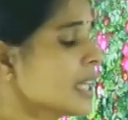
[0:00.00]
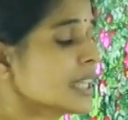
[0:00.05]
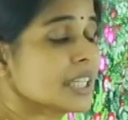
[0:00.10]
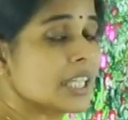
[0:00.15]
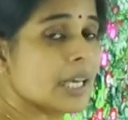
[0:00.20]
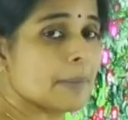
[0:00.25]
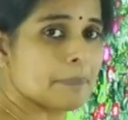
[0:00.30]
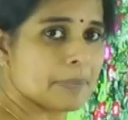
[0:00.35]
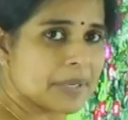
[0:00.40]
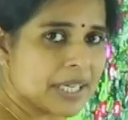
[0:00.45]

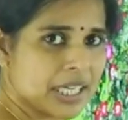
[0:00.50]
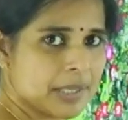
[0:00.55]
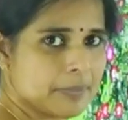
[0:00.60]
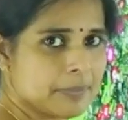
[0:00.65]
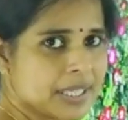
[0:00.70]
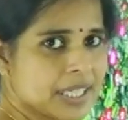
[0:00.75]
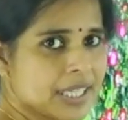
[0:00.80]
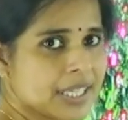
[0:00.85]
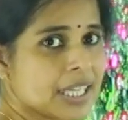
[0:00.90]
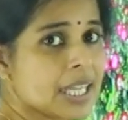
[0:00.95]
the
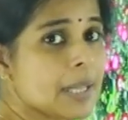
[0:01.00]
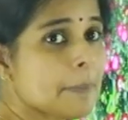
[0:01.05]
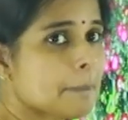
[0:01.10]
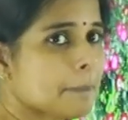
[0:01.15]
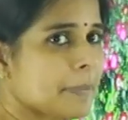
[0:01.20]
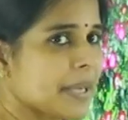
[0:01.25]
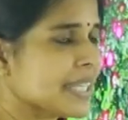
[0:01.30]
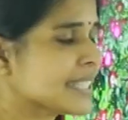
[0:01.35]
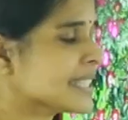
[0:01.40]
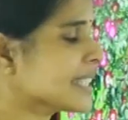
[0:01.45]
preliminary
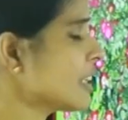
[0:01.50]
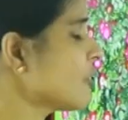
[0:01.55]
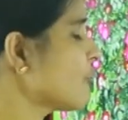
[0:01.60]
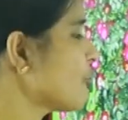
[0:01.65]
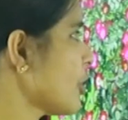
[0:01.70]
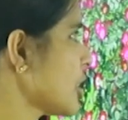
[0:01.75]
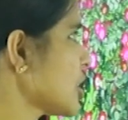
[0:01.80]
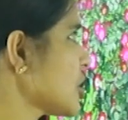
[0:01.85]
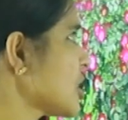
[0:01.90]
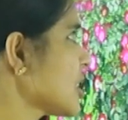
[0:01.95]
basic
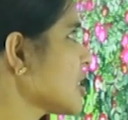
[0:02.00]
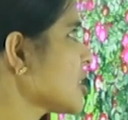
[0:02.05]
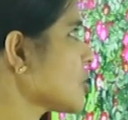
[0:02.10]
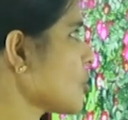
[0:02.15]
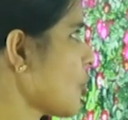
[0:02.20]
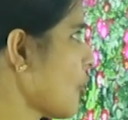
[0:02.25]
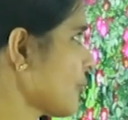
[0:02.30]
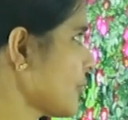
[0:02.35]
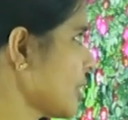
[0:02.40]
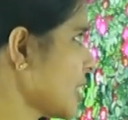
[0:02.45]
functions
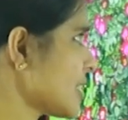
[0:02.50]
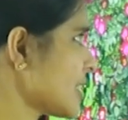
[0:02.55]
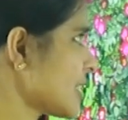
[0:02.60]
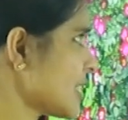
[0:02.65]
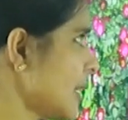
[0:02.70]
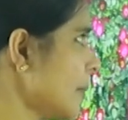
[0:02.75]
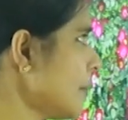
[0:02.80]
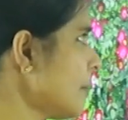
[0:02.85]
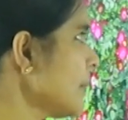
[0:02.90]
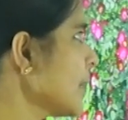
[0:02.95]
of the
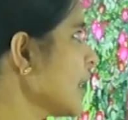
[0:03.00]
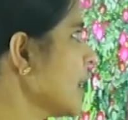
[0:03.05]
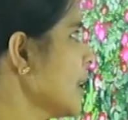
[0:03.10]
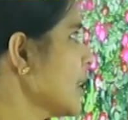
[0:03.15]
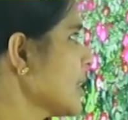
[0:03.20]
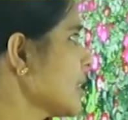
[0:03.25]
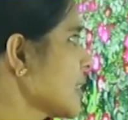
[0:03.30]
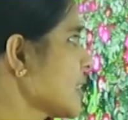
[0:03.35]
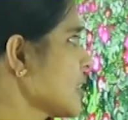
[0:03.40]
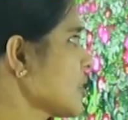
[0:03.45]
stem,
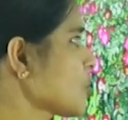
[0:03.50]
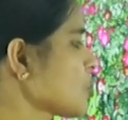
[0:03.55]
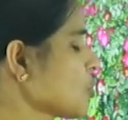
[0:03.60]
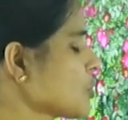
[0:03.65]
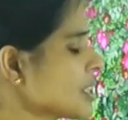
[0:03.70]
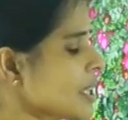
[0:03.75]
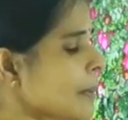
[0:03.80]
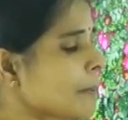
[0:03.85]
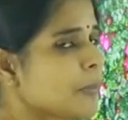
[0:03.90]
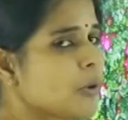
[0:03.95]
that is to
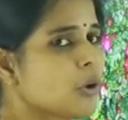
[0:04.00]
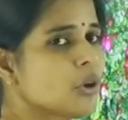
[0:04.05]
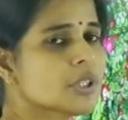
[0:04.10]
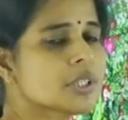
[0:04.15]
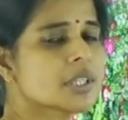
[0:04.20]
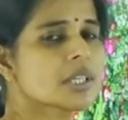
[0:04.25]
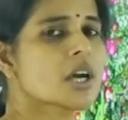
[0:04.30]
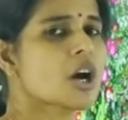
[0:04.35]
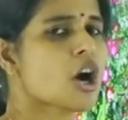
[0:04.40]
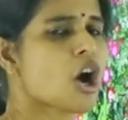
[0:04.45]

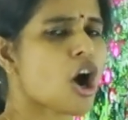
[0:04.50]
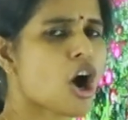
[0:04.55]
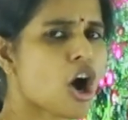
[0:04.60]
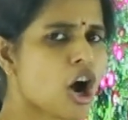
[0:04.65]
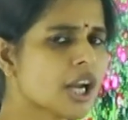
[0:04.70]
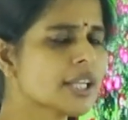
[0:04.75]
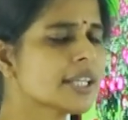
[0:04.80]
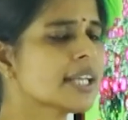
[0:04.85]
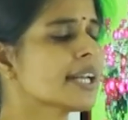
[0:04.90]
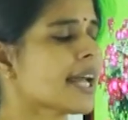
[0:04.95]
support
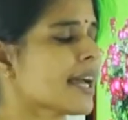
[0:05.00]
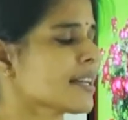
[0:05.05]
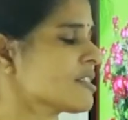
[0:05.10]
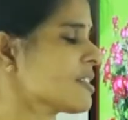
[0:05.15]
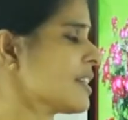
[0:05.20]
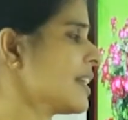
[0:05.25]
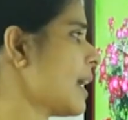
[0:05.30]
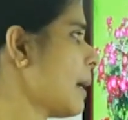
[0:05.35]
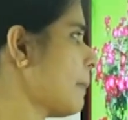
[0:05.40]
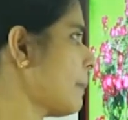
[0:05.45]
all the
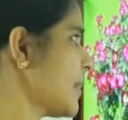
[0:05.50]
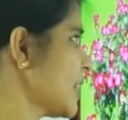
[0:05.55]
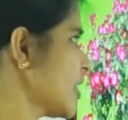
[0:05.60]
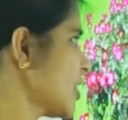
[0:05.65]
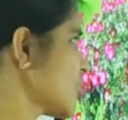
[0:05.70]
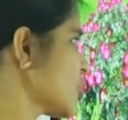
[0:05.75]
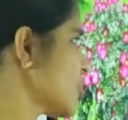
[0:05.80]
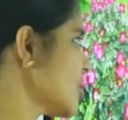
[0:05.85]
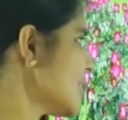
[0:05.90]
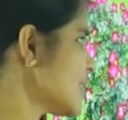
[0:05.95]
lateral
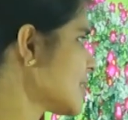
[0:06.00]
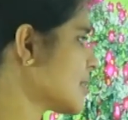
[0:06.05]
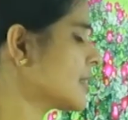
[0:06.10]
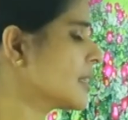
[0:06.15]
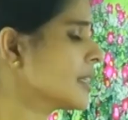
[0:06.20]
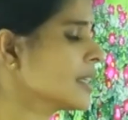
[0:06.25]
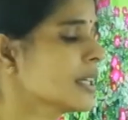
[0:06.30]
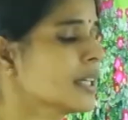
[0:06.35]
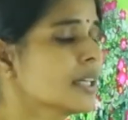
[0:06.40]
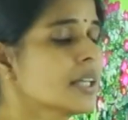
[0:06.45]
appendages,
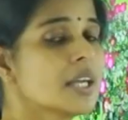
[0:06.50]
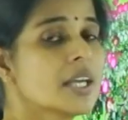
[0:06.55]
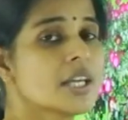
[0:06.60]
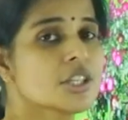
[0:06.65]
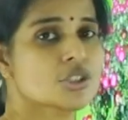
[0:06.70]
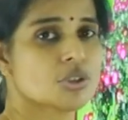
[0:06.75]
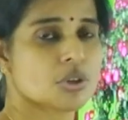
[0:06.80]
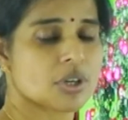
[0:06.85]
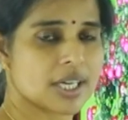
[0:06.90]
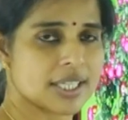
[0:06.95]

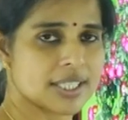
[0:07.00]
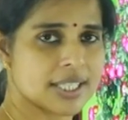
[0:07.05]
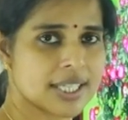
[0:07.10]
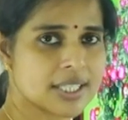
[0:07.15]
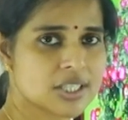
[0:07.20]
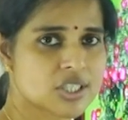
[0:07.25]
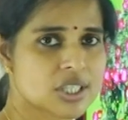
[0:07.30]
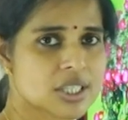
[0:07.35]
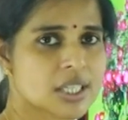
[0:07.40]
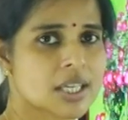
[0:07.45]
to
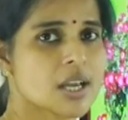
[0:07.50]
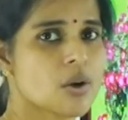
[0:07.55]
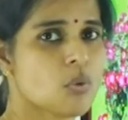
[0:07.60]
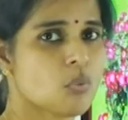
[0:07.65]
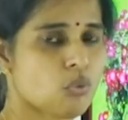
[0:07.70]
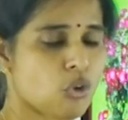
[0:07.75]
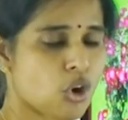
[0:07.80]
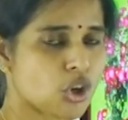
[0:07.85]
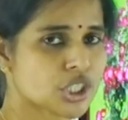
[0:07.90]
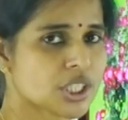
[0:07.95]
conduct
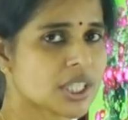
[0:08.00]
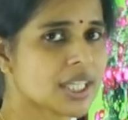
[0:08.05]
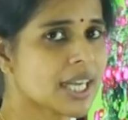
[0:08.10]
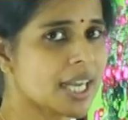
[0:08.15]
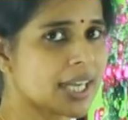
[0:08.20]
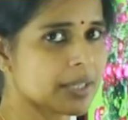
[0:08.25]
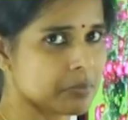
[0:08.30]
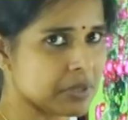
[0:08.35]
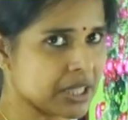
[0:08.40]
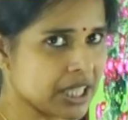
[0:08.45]
water
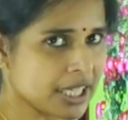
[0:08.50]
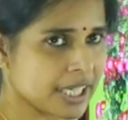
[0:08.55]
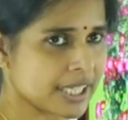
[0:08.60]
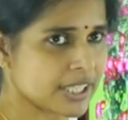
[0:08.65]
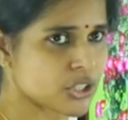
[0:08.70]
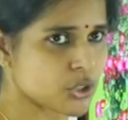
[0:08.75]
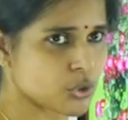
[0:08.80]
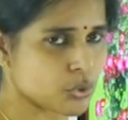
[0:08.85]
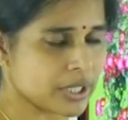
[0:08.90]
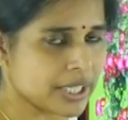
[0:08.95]
and
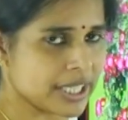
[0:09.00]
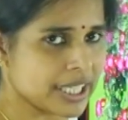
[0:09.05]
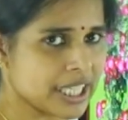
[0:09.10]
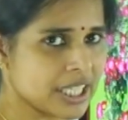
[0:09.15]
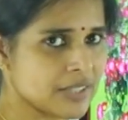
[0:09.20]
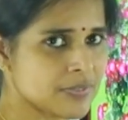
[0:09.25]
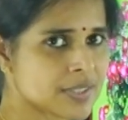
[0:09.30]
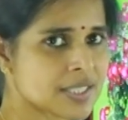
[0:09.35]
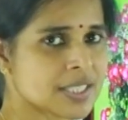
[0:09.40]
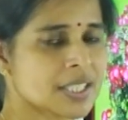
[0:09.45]
minerals to the
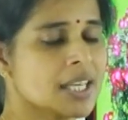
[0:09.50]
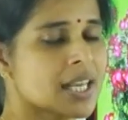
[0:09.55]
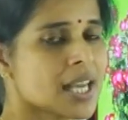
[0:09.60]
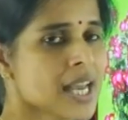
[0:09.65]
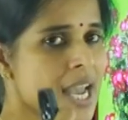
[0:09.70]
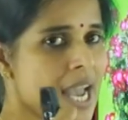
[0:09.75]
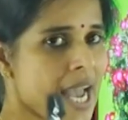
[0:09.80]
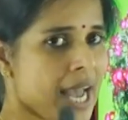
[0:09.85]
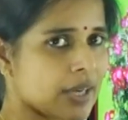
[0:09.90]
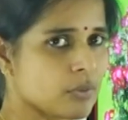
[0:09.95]
leaves,
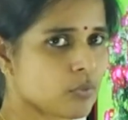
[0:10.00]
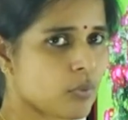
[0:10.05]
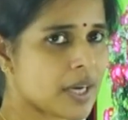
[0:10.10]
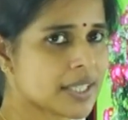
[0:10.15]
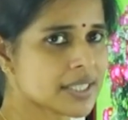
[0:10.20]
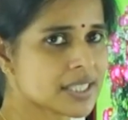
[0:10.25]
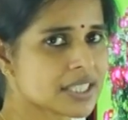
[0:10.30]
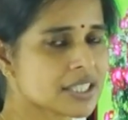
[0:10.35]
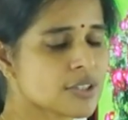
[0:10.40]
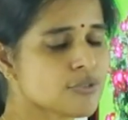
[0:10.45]
and
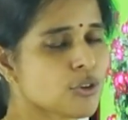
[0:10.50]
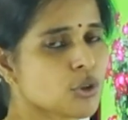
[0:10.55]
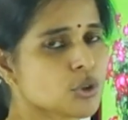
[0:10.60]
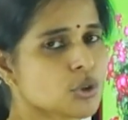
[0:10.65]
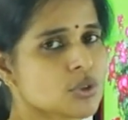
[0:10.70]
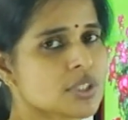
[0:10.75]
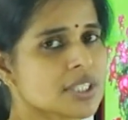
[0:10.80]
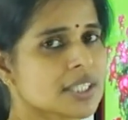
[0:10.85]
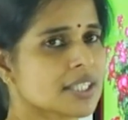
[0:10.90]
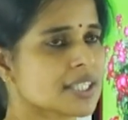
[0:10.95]
once the
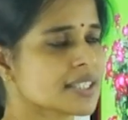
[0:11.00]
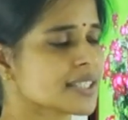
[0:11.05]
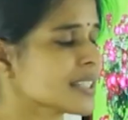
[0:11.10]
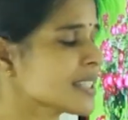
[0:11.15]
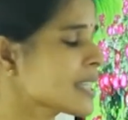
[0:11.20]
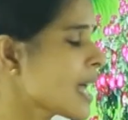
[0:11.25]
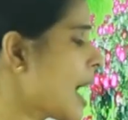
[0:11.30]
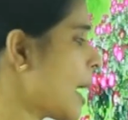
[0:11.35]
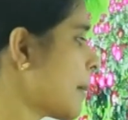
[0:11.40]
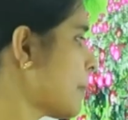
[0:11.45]

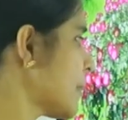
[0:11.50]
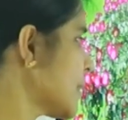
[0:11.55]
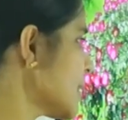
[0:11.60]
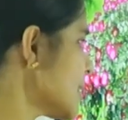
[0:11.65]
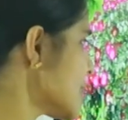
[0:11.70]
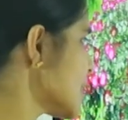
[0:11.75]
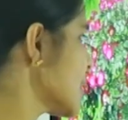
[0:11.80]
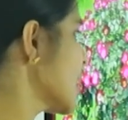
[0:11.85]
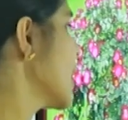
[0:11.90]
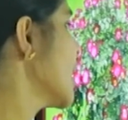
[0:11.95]
photosynthesis
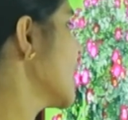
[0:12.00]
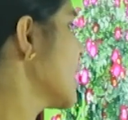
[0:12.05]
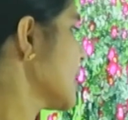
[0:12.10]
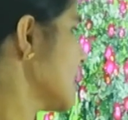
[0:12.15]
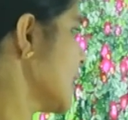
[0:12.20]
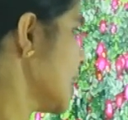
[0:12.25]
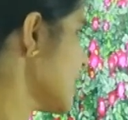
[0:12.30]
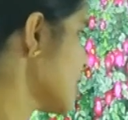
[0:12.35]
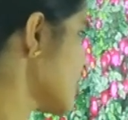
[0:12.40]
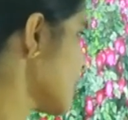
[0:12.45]
happens,
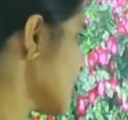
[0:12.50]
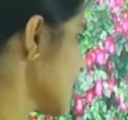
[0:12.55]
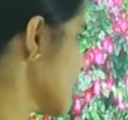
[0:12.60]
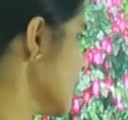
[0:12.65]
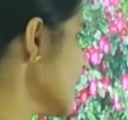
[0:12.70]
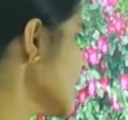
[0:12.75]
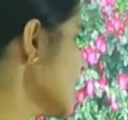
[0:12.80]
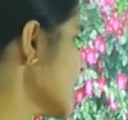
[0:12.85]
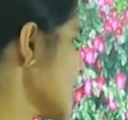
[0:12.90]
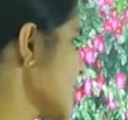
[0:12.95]
in
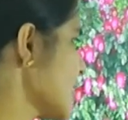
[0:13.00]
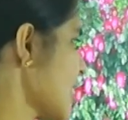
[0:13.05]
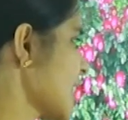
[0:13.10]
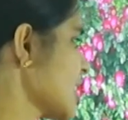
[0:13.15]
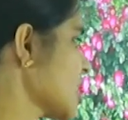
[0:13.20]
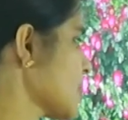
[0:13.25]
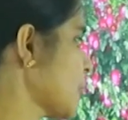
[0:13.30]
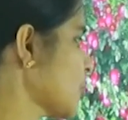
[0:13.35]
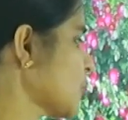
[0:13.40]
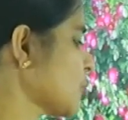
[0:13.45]
return the
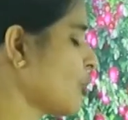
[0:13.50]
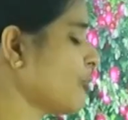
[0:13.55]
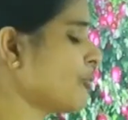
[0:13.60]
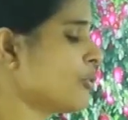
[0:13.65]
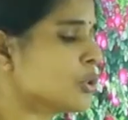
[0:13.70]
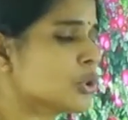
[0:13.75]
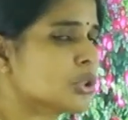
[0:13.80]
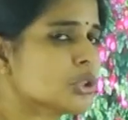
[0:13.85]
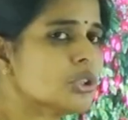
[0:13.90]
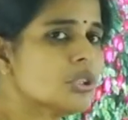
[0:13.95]
transport of
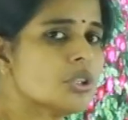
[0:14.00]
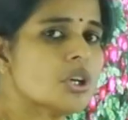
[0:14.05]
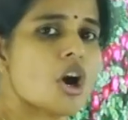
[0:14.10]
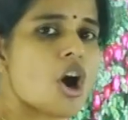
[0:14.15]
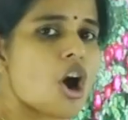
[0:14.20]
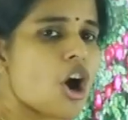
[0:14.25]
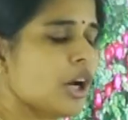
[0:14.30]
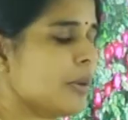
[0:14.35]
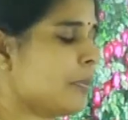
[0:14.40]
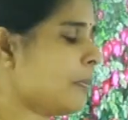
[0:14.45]
food to
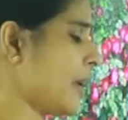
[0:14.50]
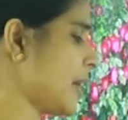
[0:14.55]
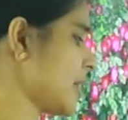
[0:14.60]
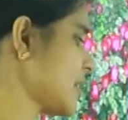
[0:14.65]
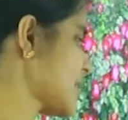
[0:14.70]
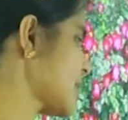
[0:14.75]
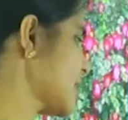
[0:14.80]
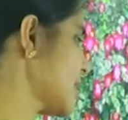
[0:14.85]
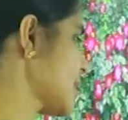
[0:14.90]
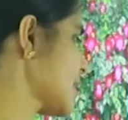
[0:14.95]
all
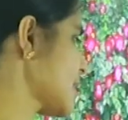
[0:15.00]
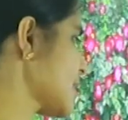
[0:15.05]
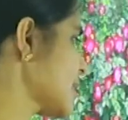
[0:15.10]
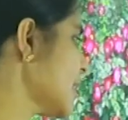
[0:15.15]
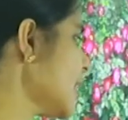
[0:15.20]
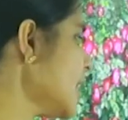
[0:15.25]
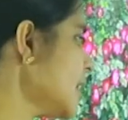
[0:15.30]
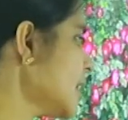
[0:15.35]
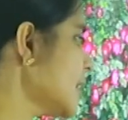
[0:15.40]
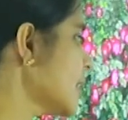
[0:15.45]
parts. That is
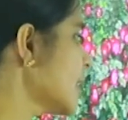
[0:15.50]
the